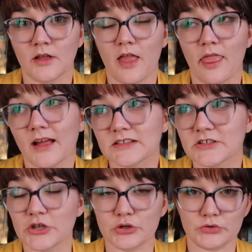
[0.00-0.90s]
And that's
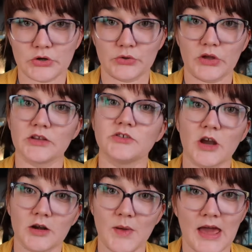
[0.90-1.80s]
the new show that
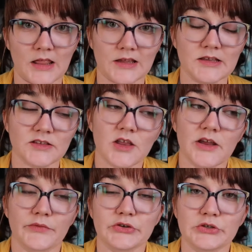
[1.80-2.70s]
Jared Padalecki's on
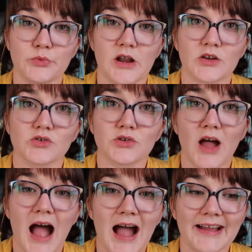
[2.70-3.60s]
after
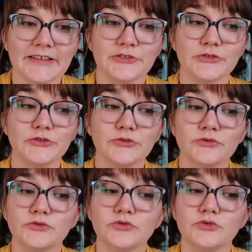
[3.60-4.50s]
Supernatural. I
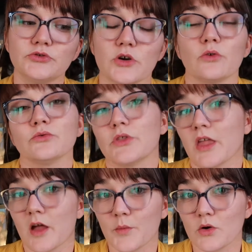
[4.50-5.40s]
don't
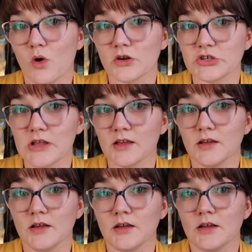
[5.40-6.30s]
think I'm gonna watch it
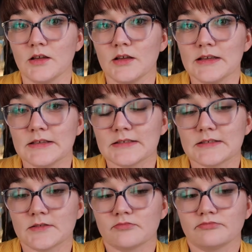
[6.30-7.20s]

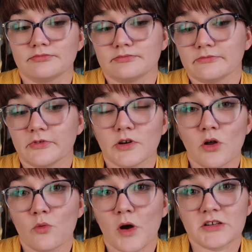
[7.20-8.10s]
for
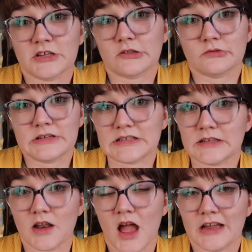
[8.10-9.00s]
no particular
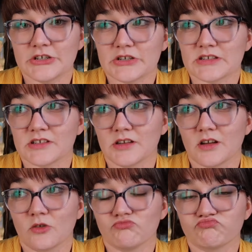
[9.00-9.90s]
reason. I just, you
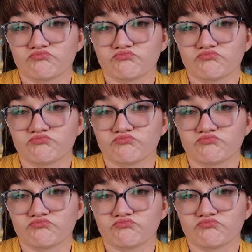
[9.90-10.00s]
know,